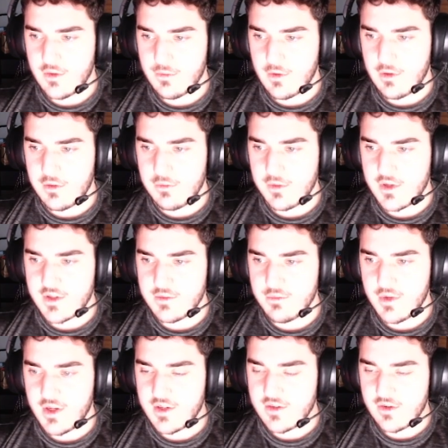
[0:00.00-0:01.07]
probably because
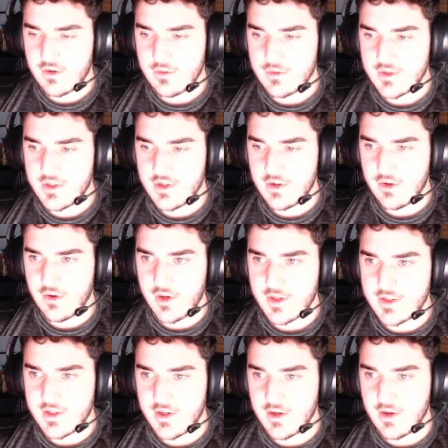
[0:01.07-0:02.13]
BSR was
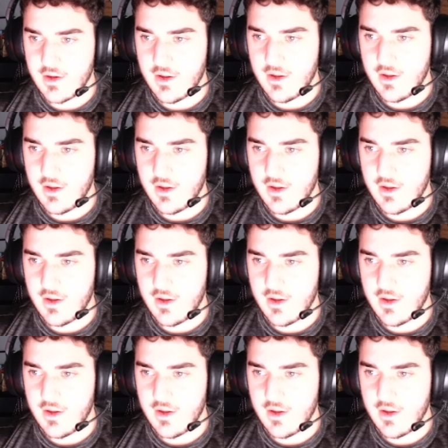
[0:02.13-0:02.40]
increasing.